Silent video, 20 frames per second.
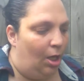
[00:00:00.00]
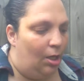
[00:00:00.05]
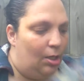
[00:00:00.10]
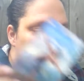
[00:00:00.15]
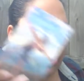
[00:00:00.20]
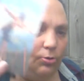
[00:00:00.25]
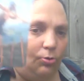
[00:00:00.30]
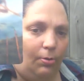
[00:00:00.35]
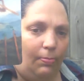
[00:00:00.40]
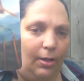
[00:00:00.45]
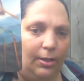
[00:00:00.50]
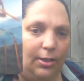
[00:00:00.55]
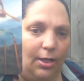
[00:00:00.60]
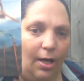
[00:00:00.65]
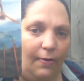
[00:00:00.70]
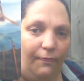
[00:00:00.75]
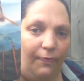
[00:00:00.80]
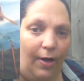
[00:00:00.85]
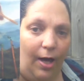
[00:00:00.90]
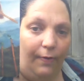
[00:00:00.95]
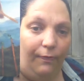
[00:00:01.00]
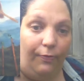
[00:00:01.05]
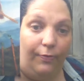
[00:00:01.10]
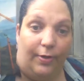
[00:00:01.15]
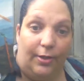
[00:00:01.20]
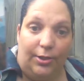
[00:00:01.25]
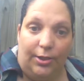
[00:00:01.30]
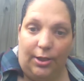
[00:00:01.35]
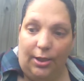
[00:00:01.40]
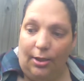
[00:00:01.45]
It's one of my top 5 for
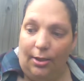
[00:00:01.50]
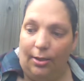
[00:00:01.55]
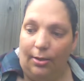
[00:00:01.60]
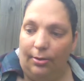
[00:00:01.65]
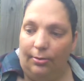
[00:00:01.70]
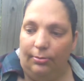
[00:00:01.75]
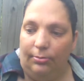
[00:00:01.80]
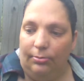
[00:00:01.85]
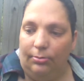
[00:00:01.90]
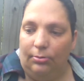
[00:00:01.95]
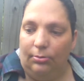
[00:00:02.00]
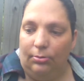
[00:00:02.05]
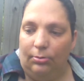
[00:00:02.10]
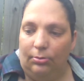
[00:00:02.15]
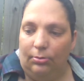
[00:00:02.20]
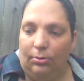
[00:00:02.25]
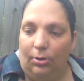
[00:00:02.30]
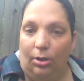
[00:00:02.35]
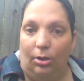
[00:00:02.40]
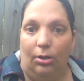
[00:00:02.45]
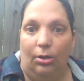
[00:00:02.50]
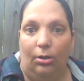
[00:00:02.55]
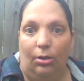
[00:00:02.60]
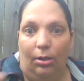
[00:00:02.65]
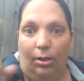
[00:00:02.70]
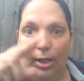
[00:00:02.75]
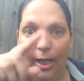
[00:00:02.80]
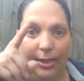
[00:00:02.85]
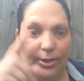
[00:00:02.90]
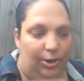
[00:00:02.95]
this year. Or
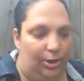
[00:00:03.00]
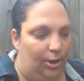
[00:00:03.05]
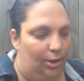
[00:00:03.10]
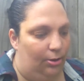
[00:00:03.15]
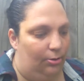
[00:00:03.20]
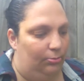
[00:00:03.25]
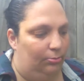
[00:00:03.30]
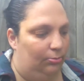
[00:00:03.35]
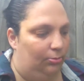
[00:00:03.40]
last year.